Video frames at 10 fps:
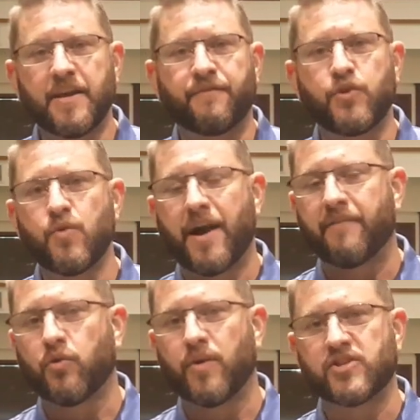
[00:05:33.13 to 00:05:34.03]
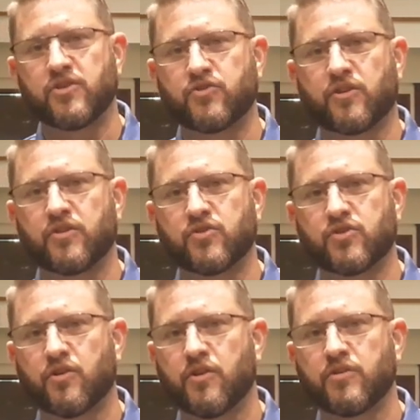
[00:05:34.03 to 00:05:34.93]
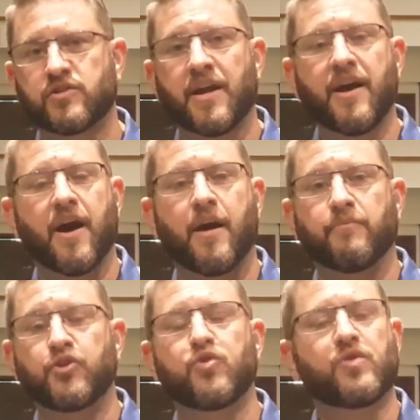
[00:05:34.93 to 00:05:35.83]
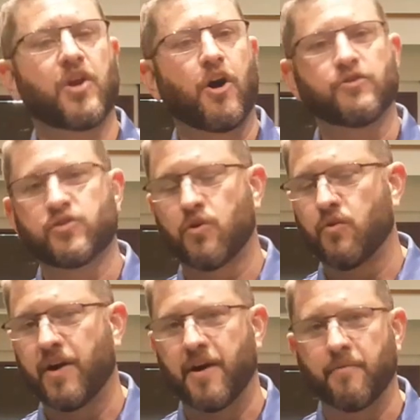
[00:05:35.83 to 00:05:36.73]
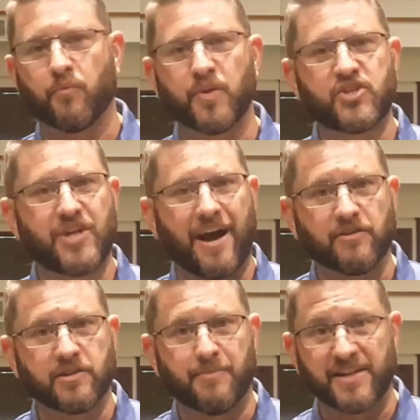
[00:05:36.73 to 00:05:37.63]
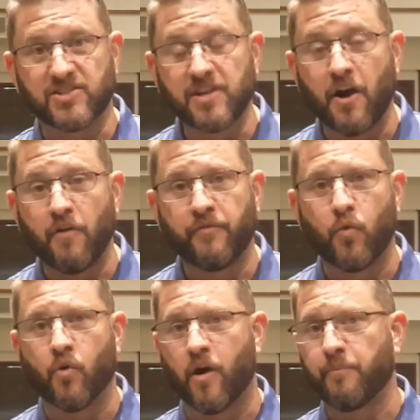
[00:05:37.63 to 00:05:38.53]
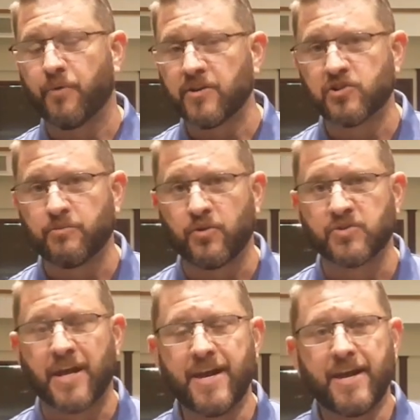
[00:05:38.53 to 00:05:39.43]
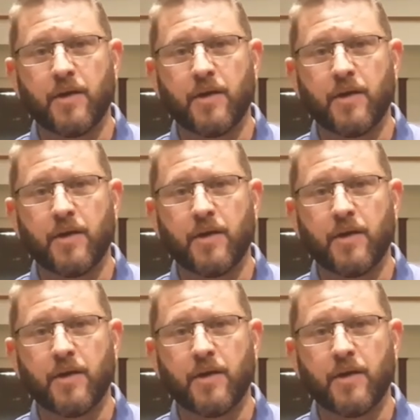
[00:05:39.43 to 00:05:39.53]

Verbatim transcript: If you have questions or concerns, um, you can also um, reach out to myself or our principals,